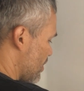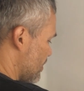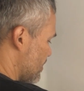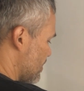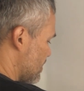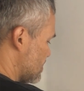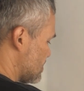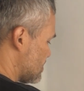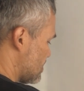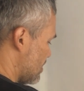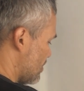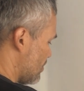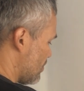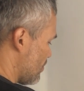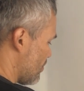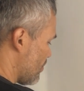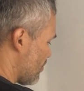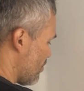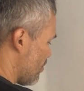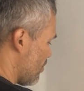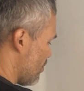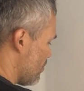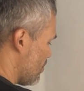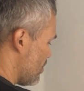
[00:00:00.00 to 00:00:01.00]
and the second
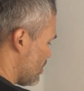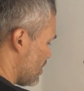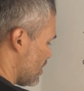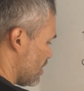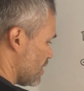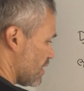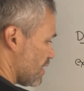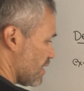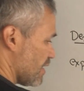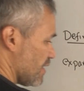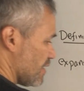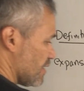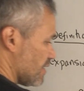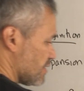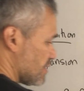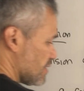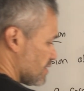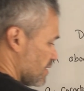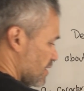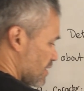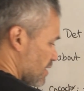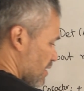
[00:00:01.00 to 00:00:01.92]
row, I get